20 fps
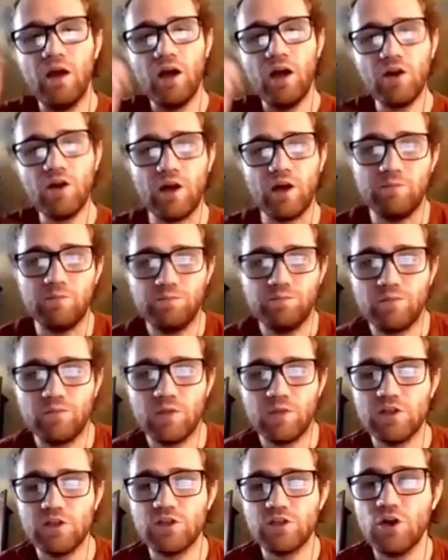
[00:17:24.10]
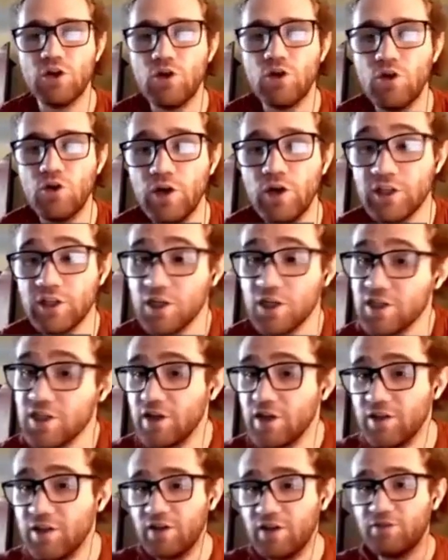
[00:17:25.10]
Okay, so it turns
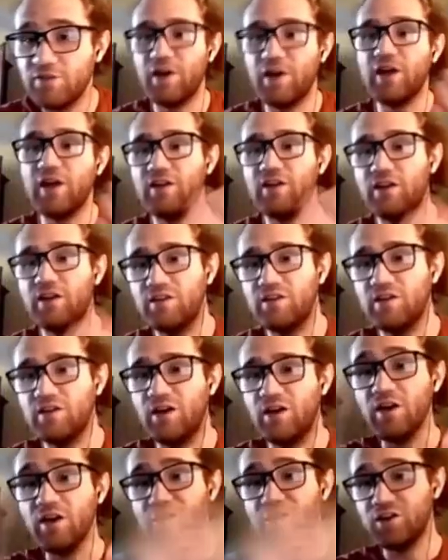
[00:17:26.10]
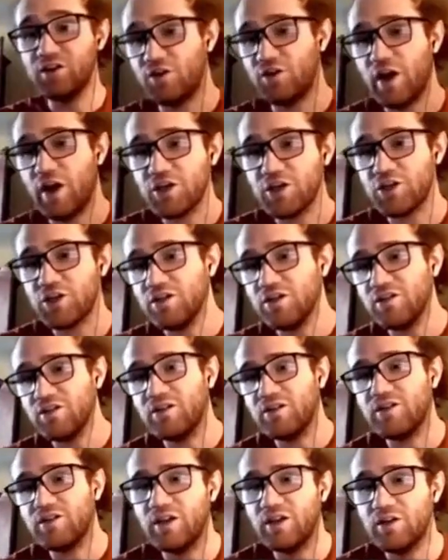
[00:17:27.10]
out that in fact, like the other direction
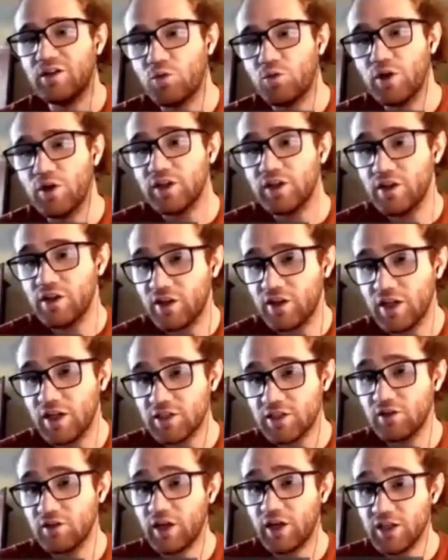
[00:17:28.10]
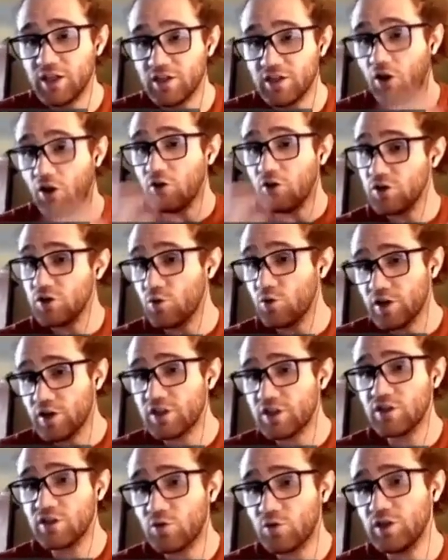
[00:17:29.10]
that worked in the classical case also
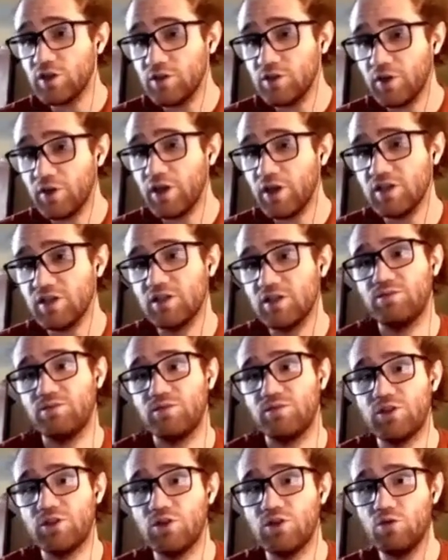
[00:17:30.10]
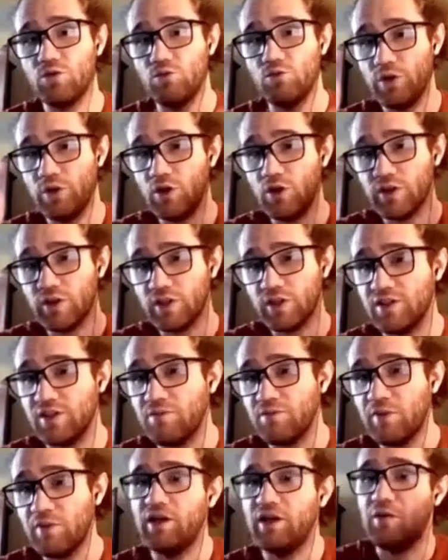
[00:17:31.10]
works in the quantum case. So we know that
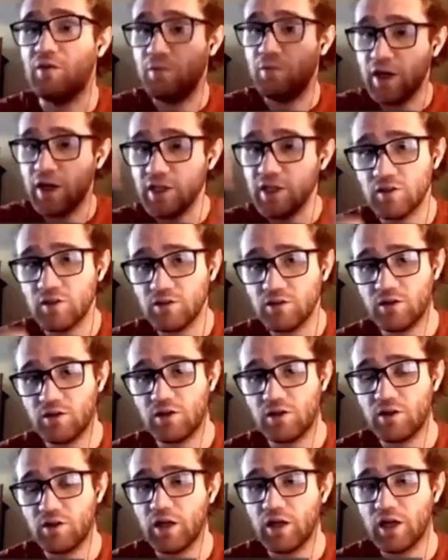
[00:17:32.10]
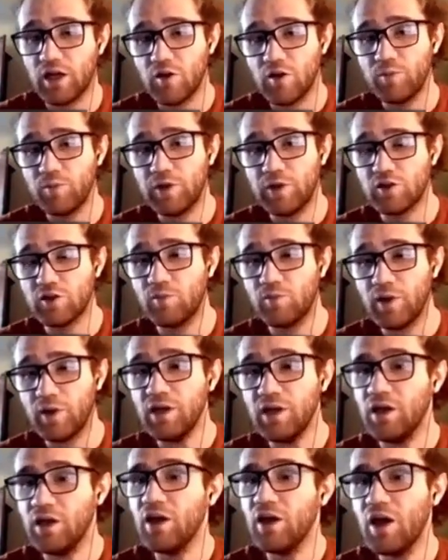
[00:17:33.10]
sum binding implies uh, computational
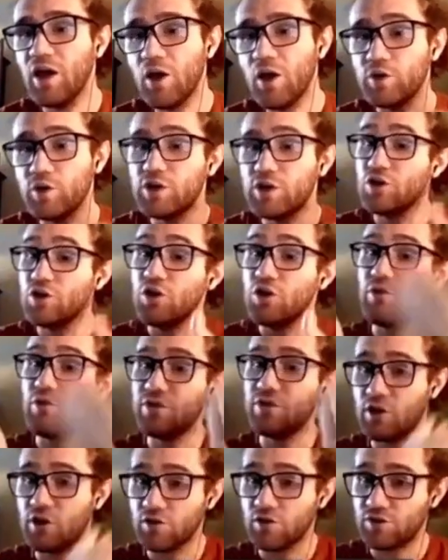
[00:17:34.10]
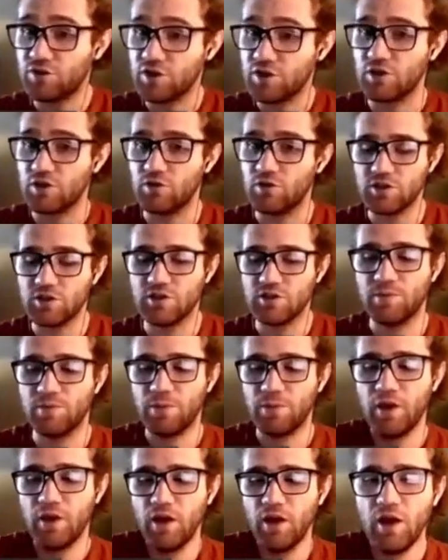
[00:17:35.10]
binding, we just don't know if the converse holds.
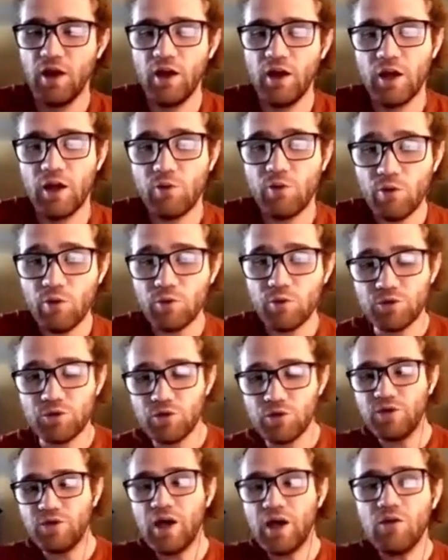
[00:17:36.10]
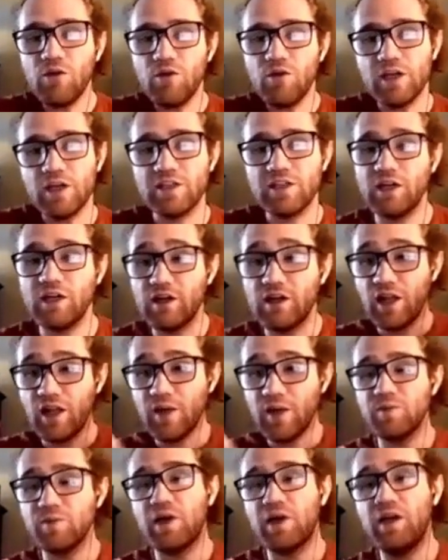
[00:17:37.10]
And what we'll prove now is that
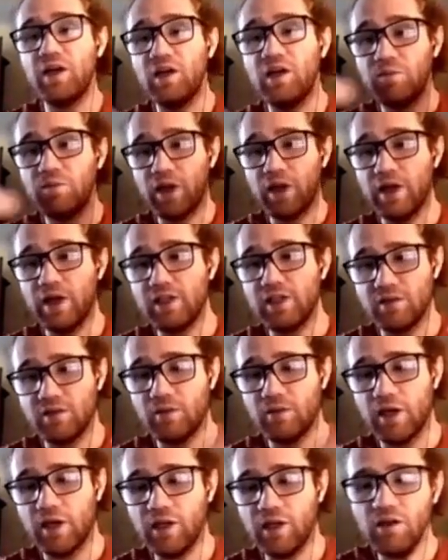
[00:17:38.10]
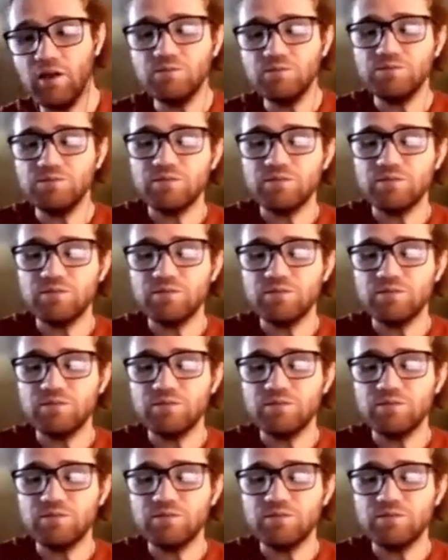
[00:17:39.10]
collapse binding implies sum binding.